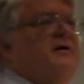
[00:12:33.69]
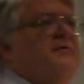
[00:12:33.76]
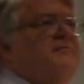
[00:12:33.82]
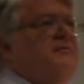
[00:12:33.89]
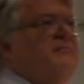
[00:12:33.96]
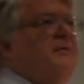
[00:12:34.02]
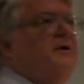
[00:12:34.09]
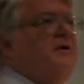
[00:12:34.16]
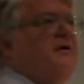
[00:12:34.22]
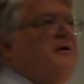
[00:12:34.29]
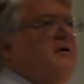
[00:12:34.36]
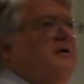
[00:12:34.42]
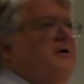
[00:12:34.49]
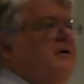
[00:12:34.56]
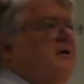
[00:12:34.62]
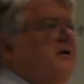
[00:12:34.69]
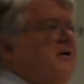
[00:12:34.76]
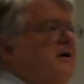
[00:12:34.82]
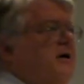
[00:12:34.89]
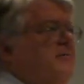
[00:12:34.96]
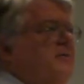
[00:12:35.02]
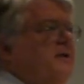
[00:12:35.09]
from a
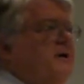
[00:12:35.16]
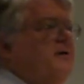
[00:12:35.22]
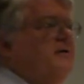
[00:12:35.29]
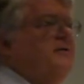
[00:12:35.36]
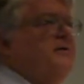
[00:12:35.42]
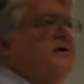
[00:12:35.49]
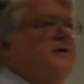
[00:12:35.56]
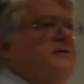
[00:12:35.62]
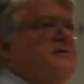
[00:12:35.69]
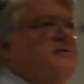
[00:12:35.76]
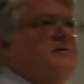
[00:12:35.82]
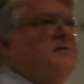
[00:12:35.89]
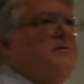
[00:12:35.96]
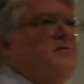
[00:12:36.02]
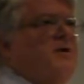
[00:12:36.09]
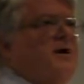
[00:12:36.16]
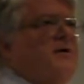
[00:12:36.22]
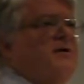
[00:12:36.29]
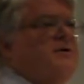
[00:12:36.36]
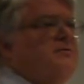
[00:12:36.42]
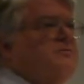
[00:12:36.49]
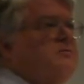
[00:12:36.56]
company that does
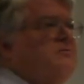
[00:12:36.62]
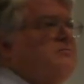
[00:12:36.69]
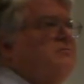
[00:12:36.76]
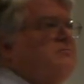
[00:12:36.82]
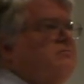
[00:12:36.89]
wireless